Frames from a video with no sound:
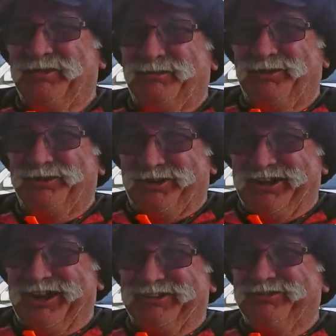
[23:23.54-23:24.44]
well, more than a
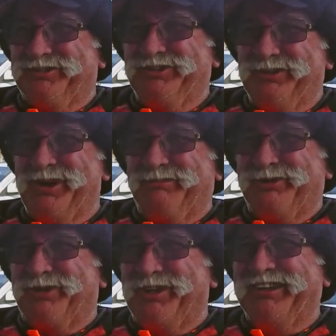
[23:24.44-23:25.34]
thousand for a new
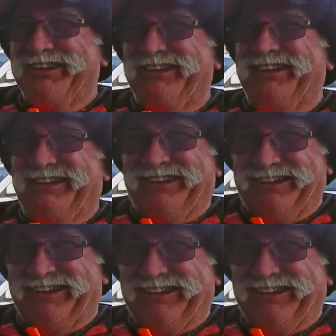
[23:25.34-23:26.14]
outboard, I think. yeah,